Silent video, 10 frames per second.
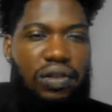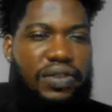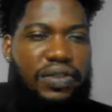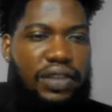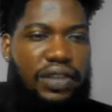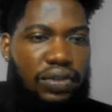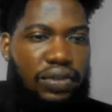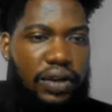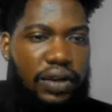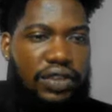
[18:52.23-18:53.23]
So let's
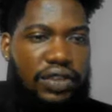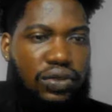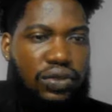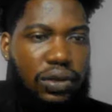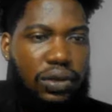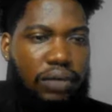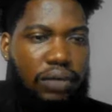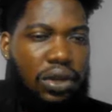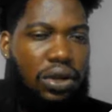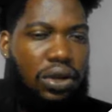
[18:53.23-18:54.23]
go to
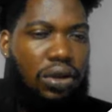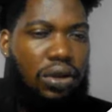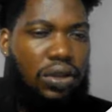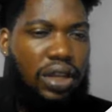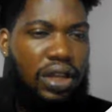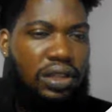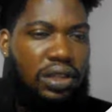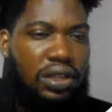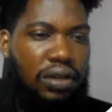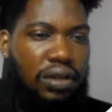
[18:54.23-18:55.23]
under
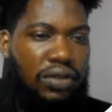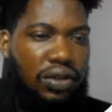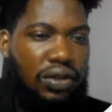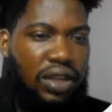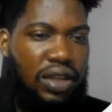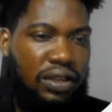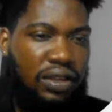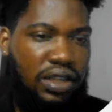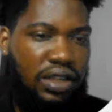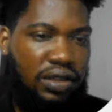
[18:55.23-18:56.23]

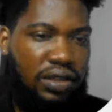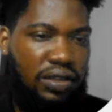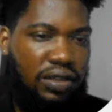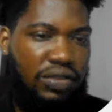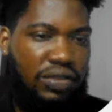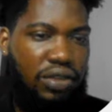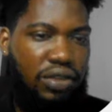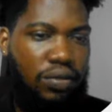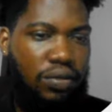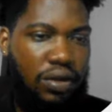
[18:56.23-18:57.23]
team setup.
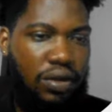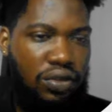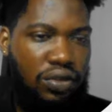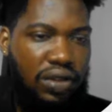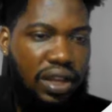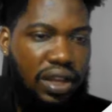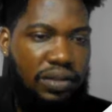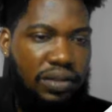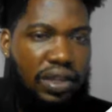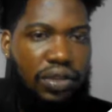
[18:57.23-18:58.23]
Go to under team
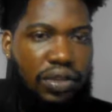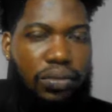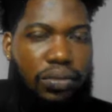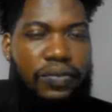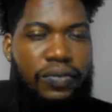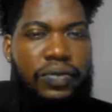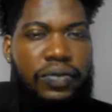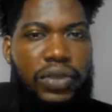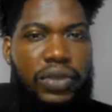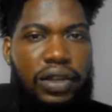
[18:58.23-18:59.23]
setup.
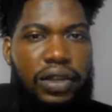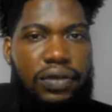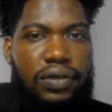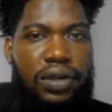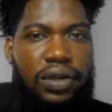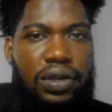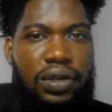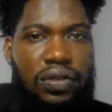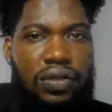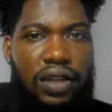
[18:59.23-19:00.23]
Yeah, let's
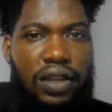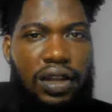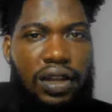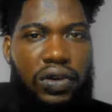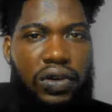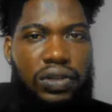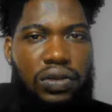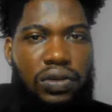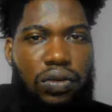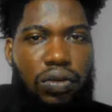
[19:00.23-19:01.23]
allow it to load.